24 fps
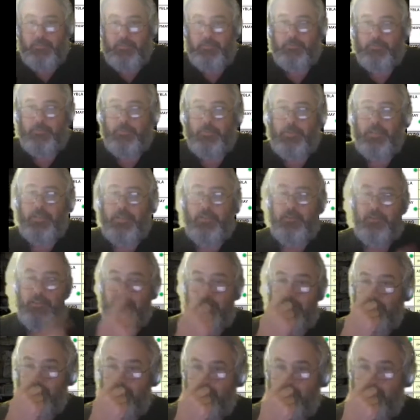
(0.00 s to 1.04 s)
we
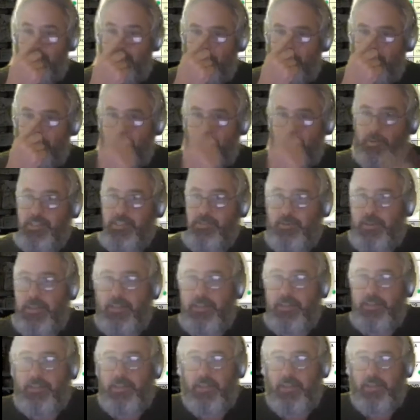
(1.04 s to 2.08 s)
wish we could
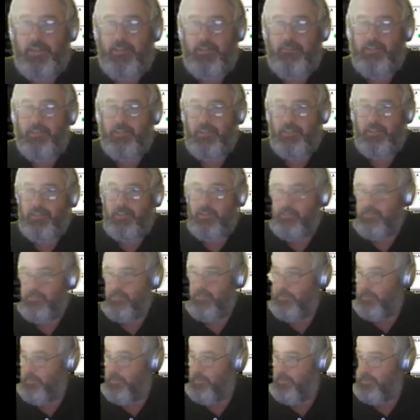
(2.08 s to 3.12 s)
get everything done, to be
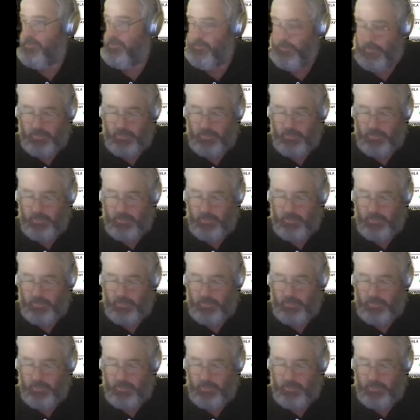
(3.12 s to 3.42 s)
honest. But